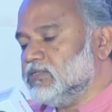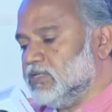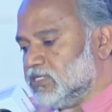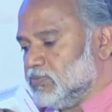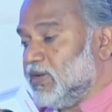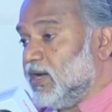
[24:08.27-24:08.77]
So
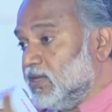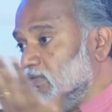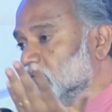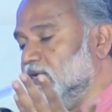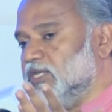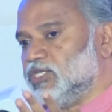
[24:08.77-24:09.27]
that's my another
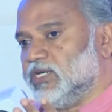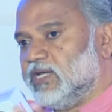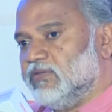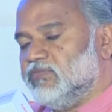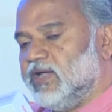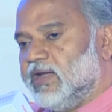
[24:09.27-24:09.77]

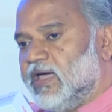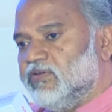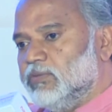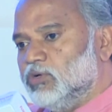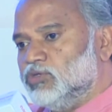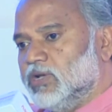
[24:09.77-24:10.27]
initiative that I have in
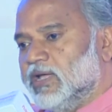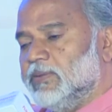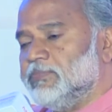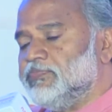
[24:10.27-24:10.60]
Madurai.